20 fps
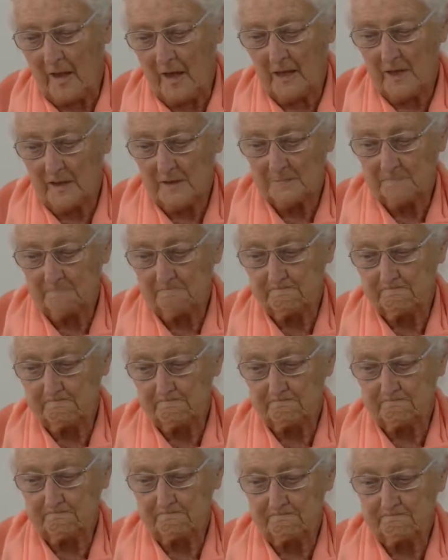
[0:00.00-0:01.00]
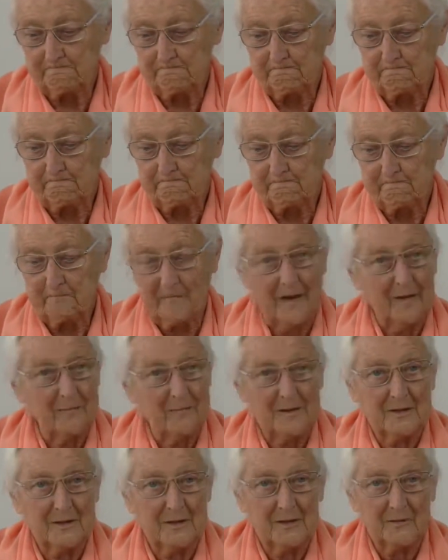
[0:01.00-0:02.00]
I'm
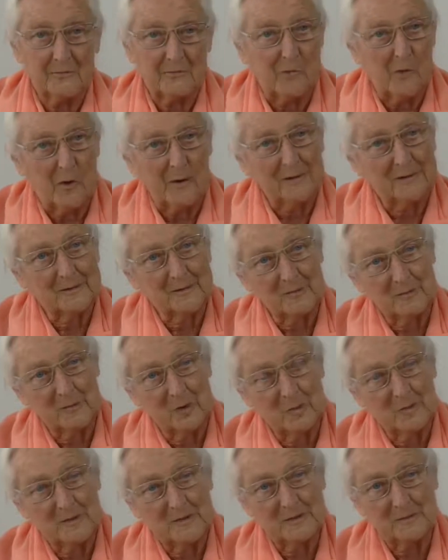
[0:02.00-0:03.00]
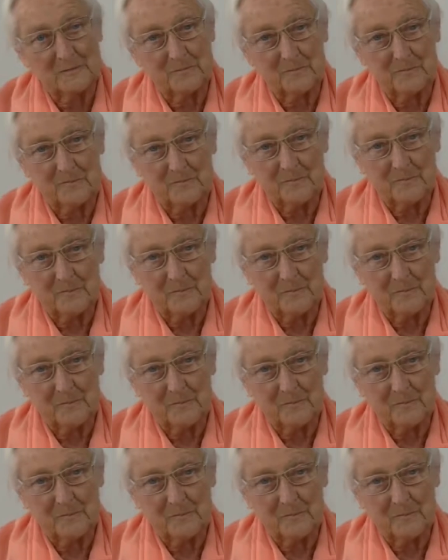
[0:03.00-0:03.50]
thinking of one moment